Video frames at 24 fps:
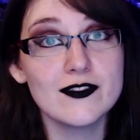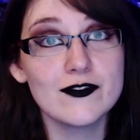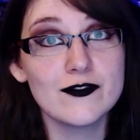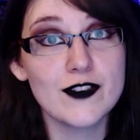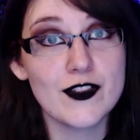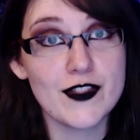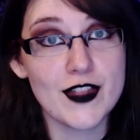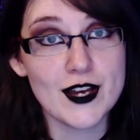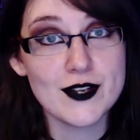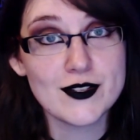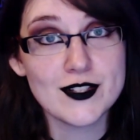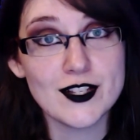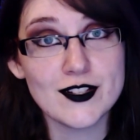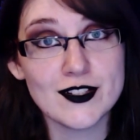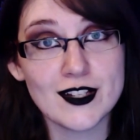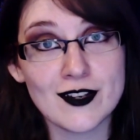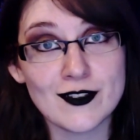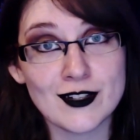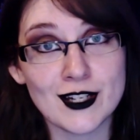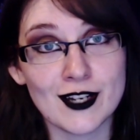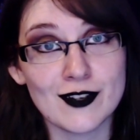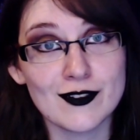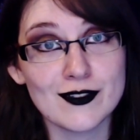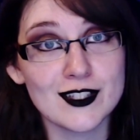For those who don't
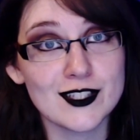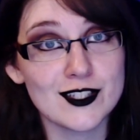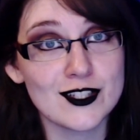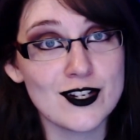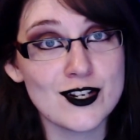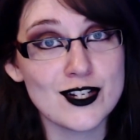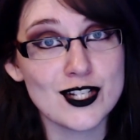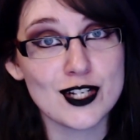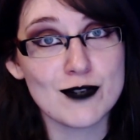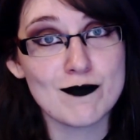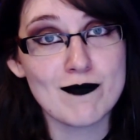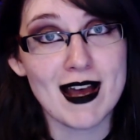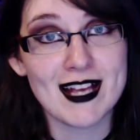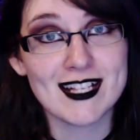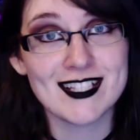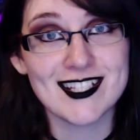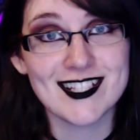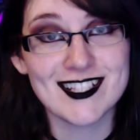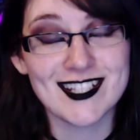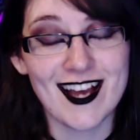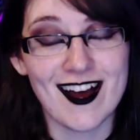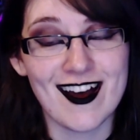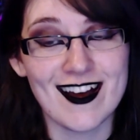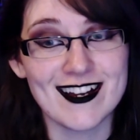know, the Dungeon
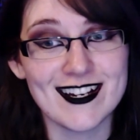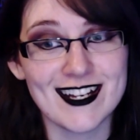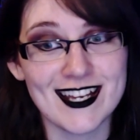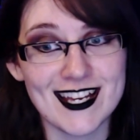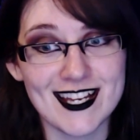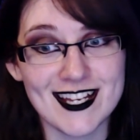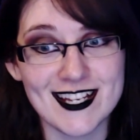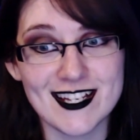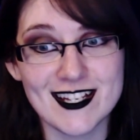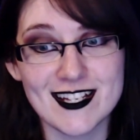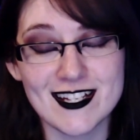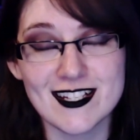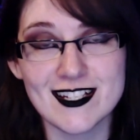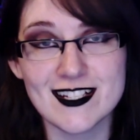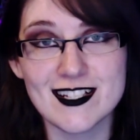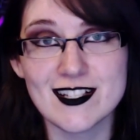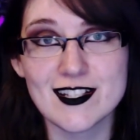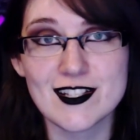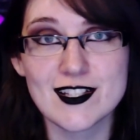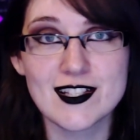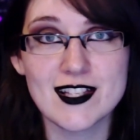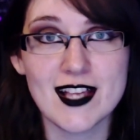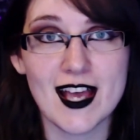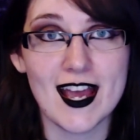Master's Guide
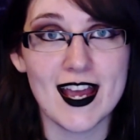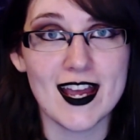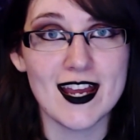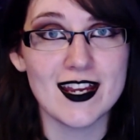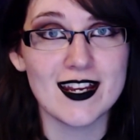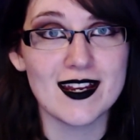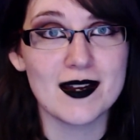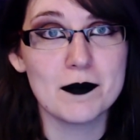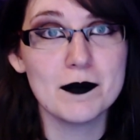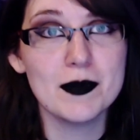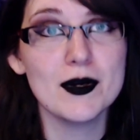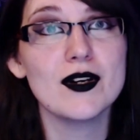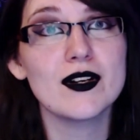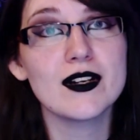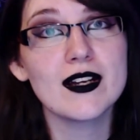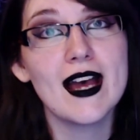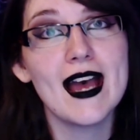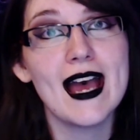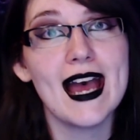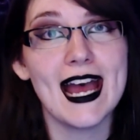is a book